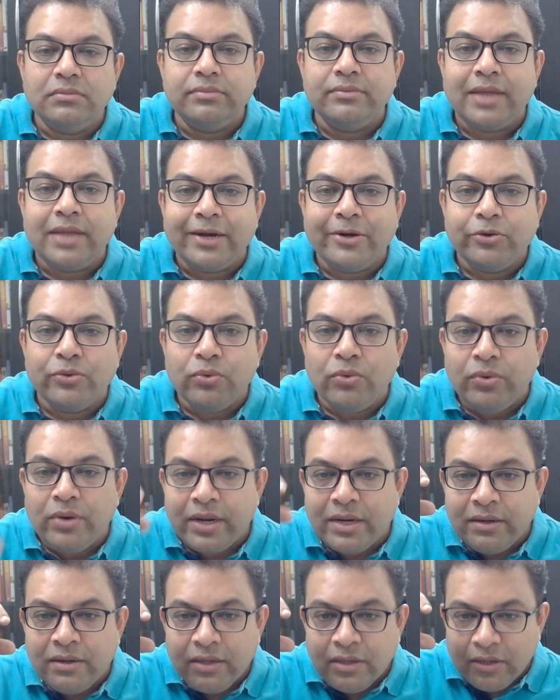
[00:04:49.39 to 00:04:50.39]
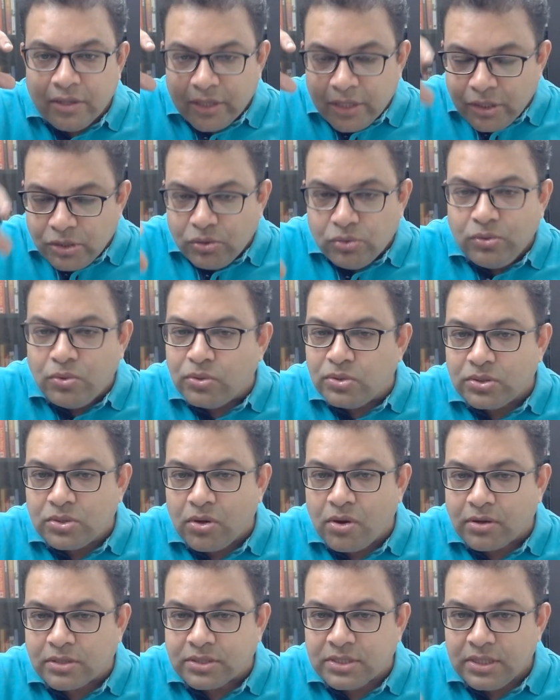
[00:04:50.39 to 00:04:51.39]
that road and into those
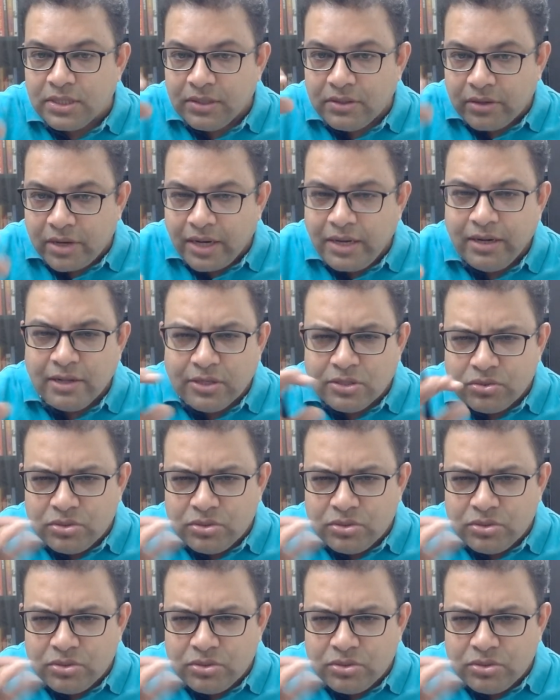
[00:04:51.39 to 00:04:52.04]
thoughts, right?